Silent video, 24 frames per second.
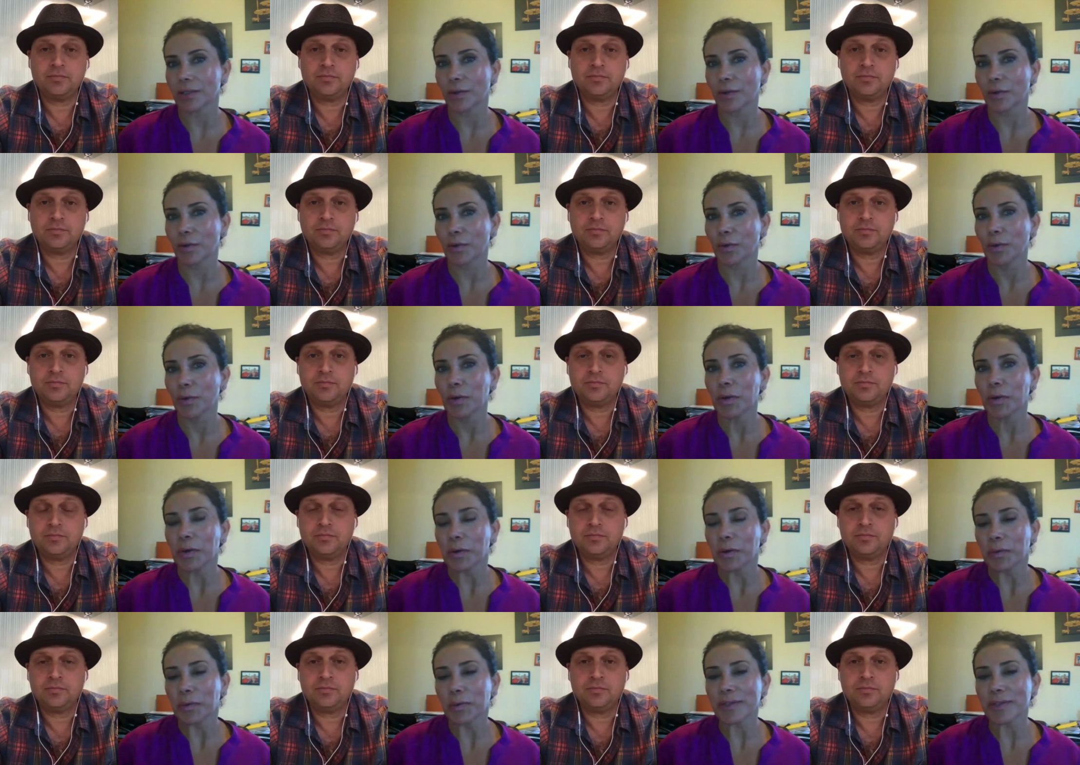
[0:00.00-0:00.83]
Speaker 1: So
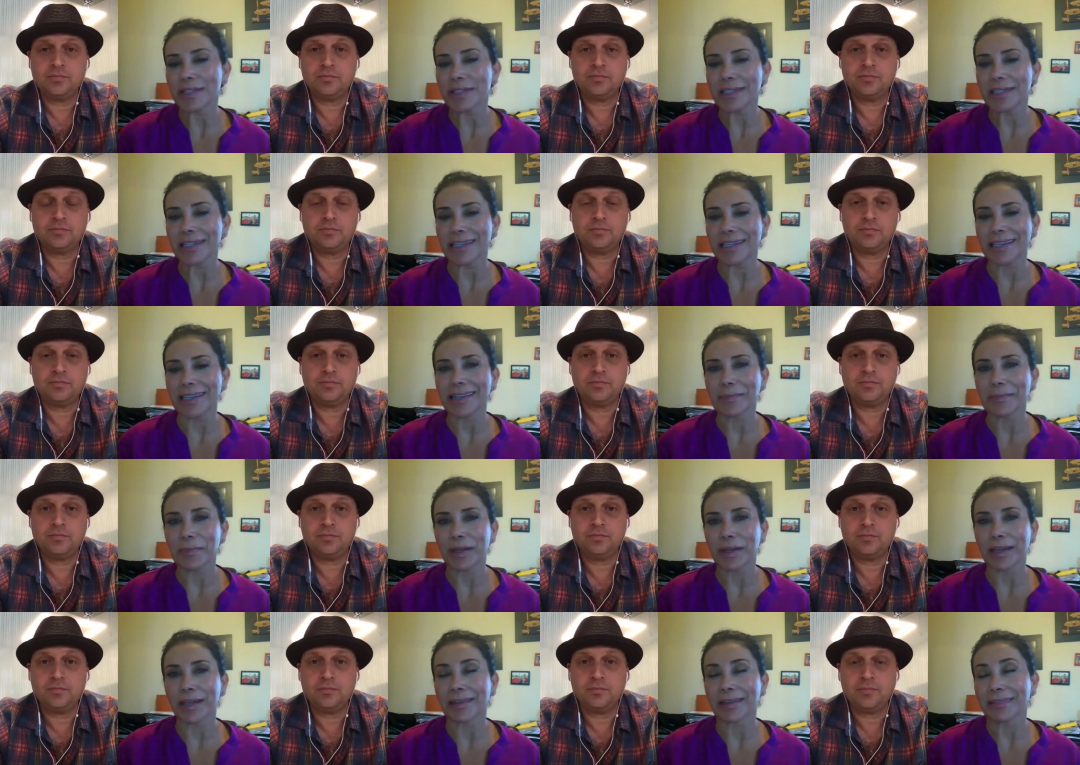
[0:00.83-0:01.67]
we'll
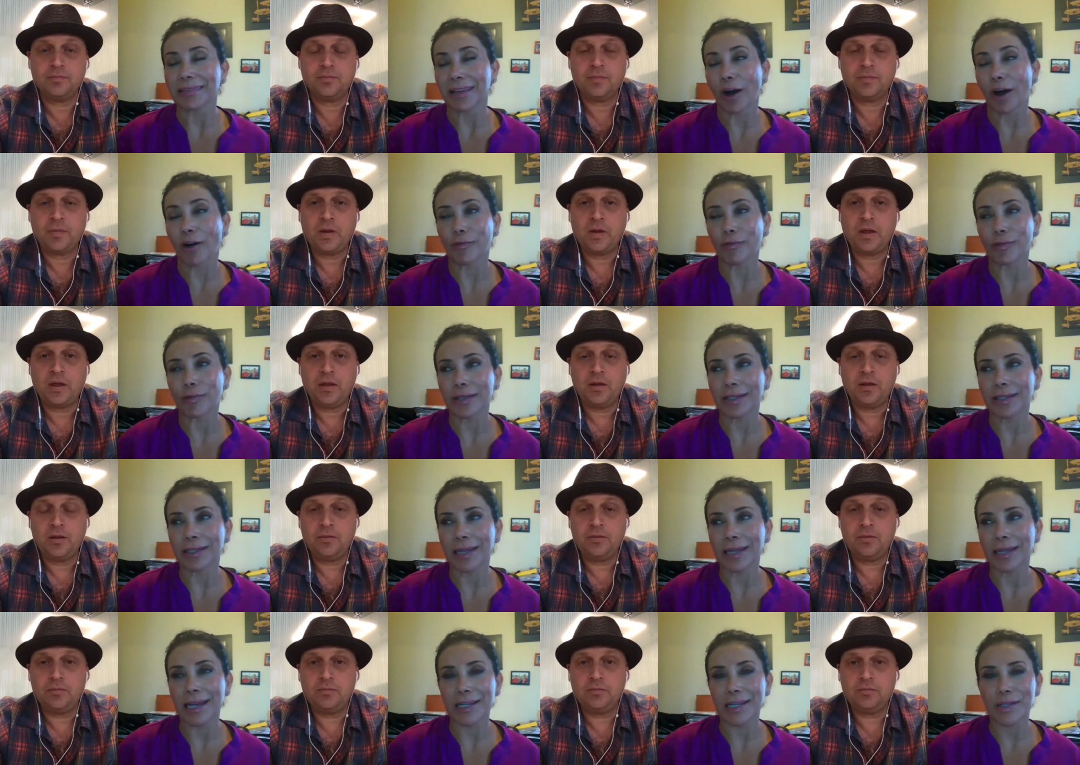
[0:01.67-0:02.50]
see. May,
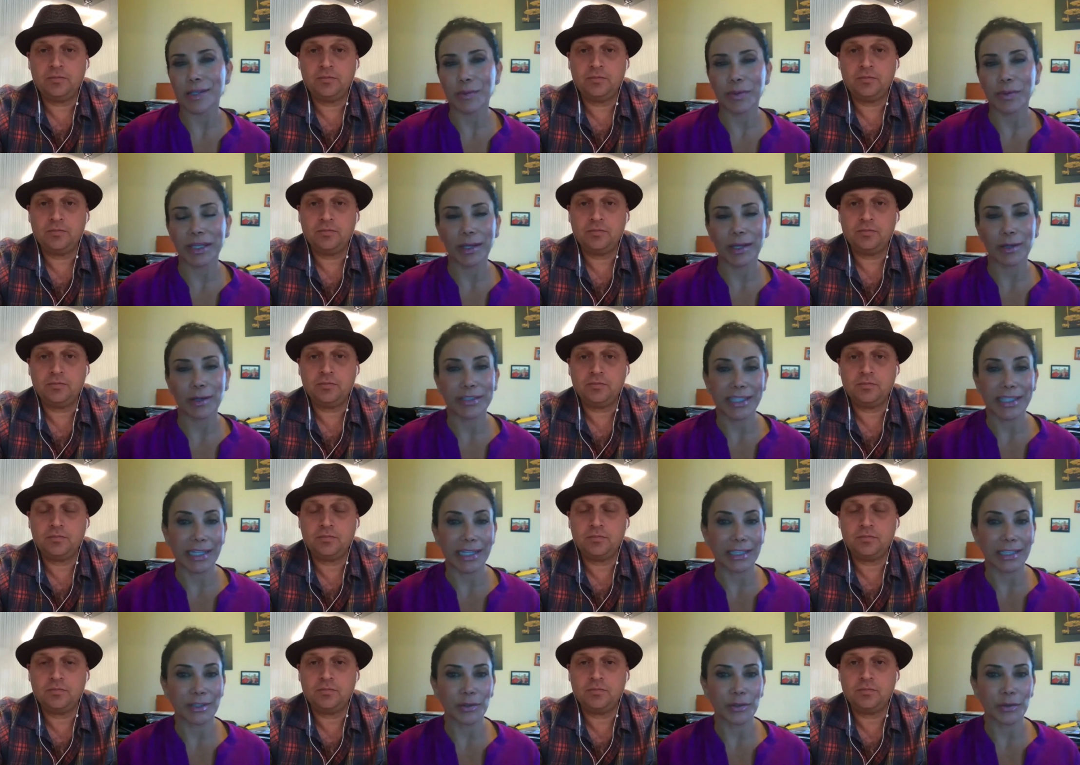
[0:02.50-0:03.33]
hopefully next week I'll
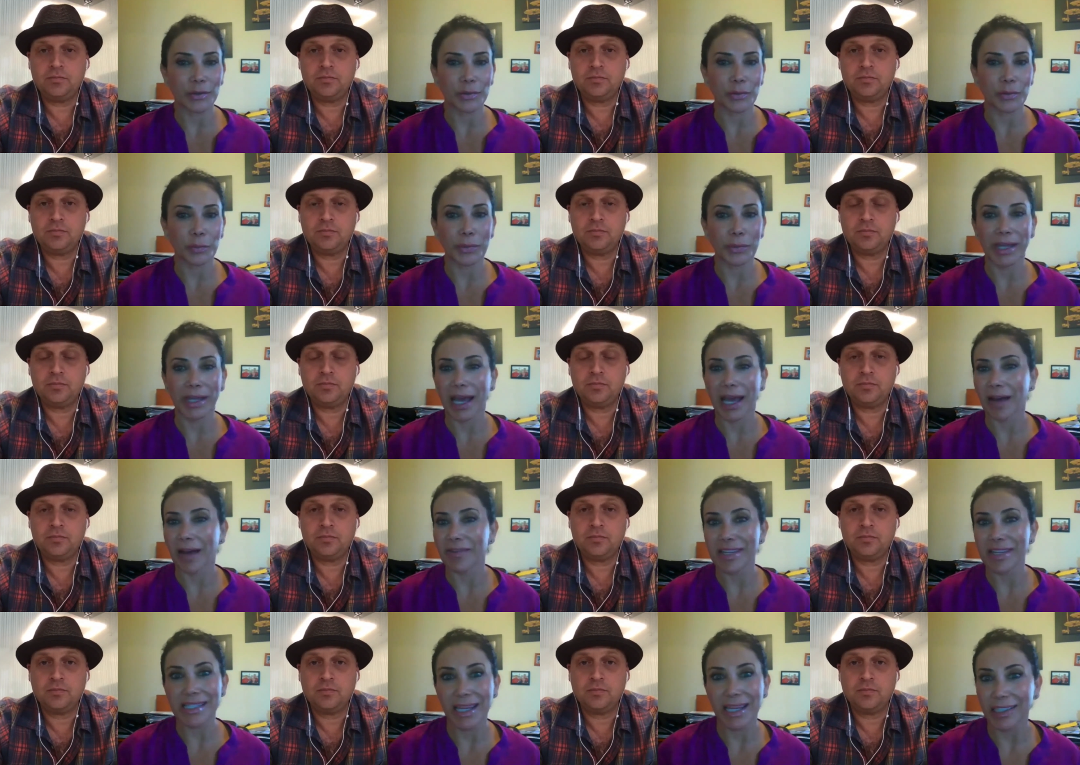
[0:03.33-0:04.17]
tell you we
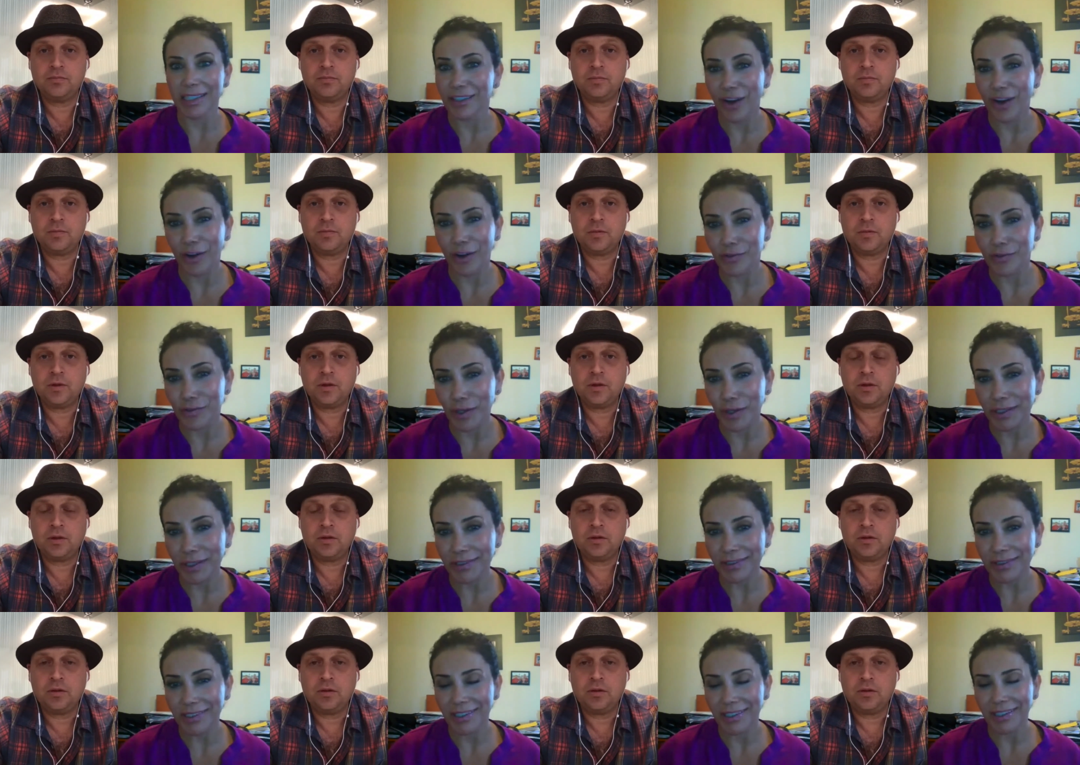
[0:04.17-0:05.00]
have a signed
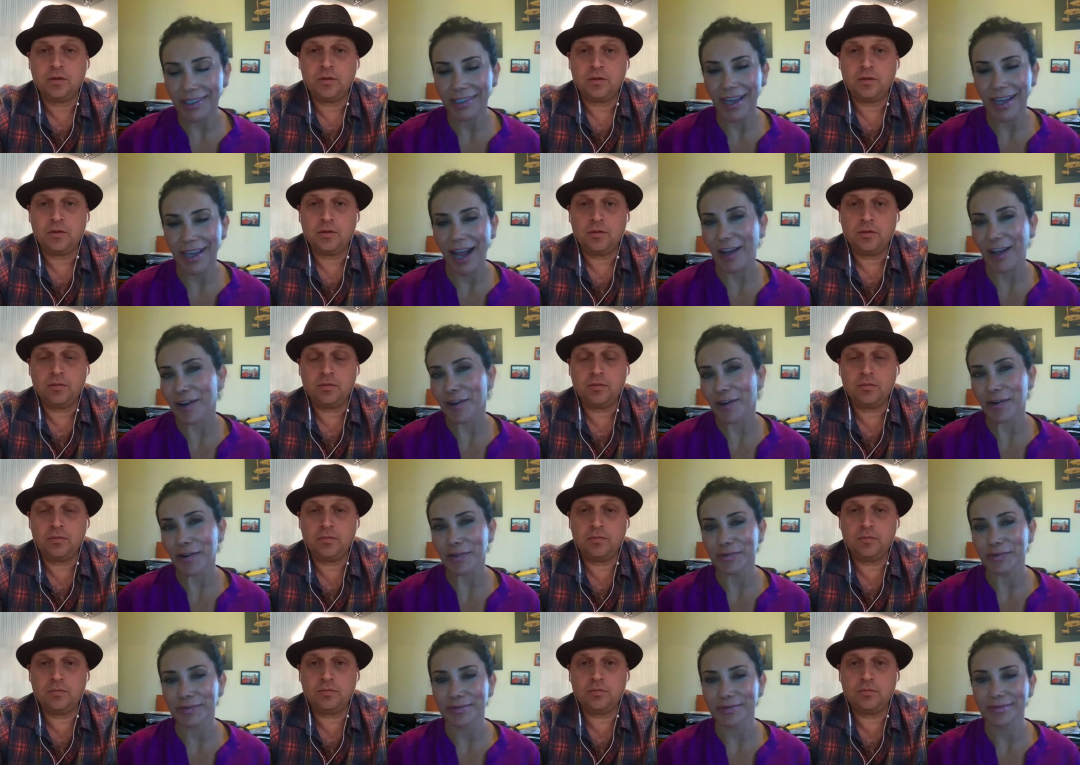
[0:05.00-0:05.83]
contract. I
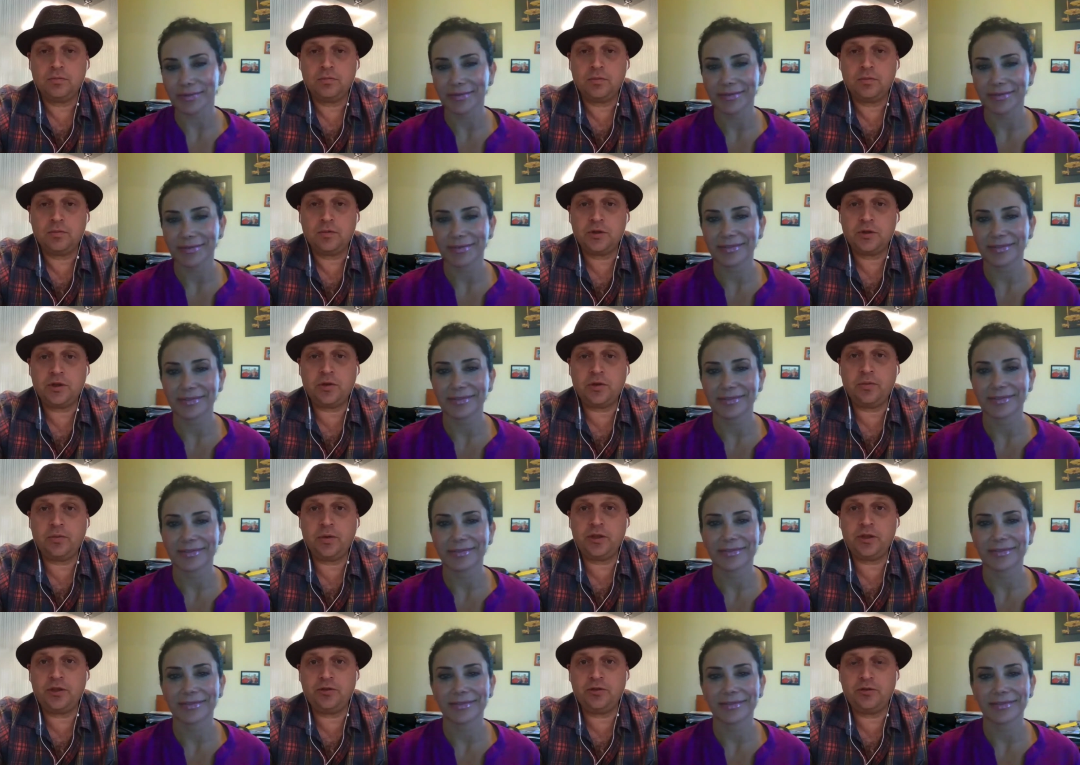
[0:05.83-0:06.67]
don't
Speaker 2: know. So
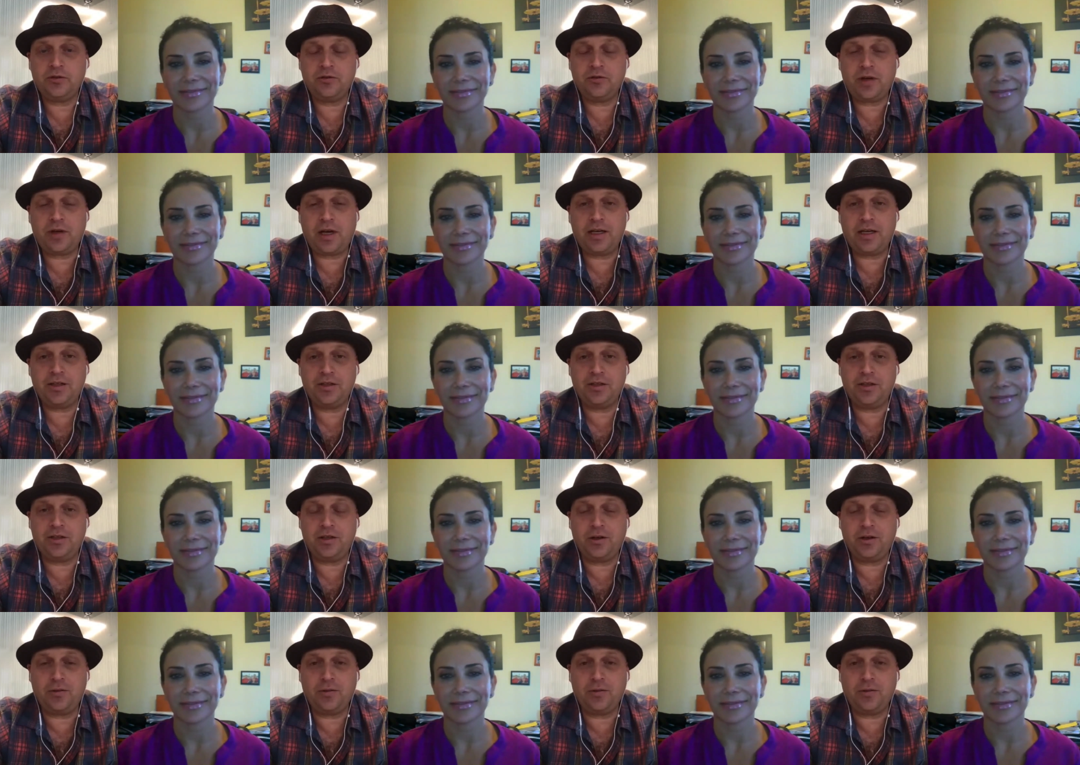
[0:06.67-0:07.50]
what's your strategy
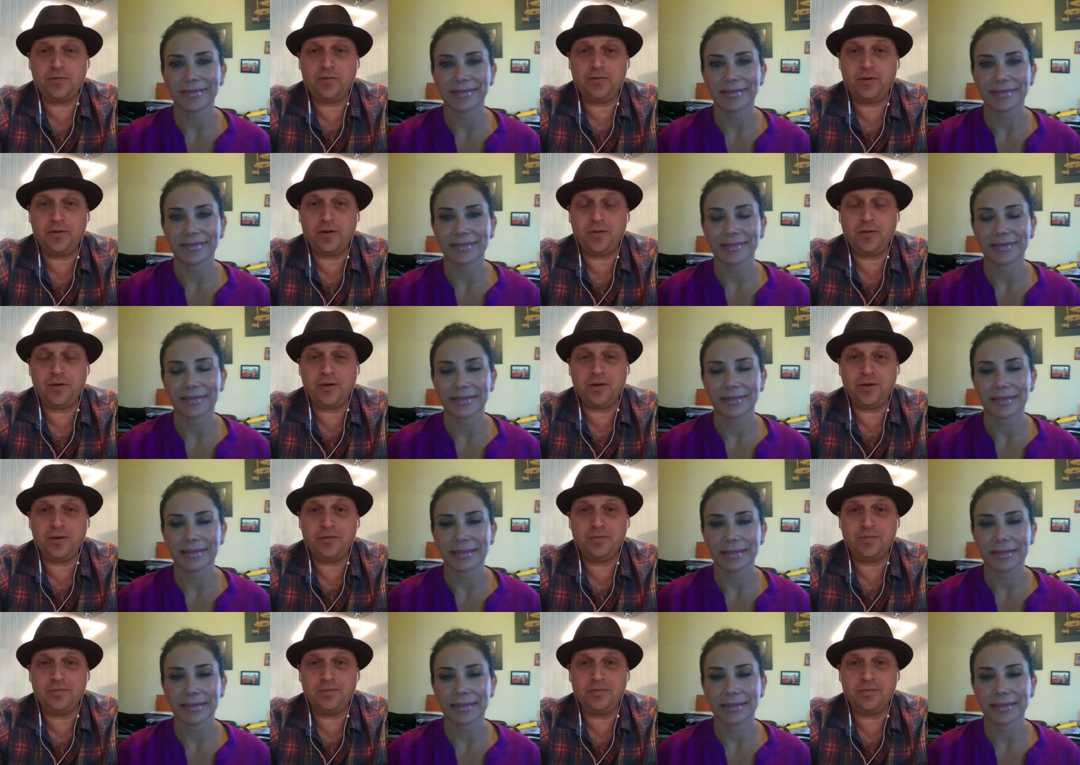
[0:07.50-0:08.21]
going forward?